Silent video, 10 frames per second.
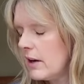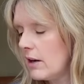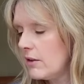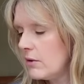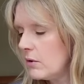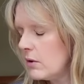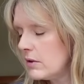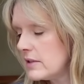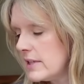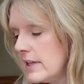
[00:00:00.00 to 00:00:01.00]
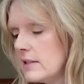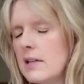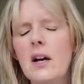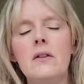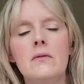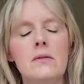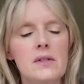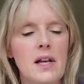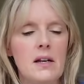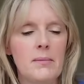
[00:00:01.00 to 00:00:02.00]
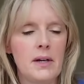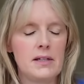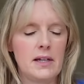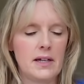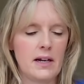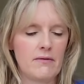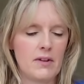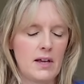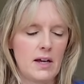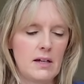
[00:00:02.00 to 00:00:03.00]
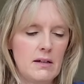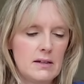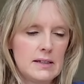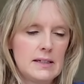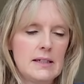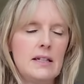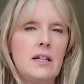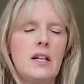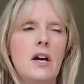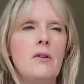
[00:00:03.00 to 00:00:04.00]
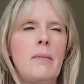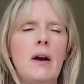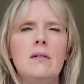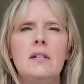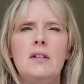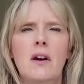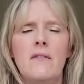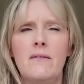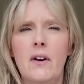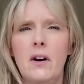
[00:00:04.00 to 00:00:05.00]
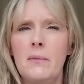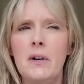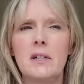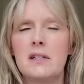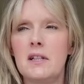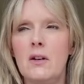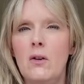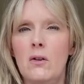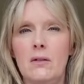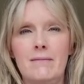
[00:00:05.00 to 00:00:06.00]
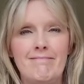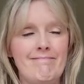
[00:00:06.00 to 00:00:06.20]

I thought, seeing as how you're all celebrating and everything, you know, apparently you have fireworks the lot.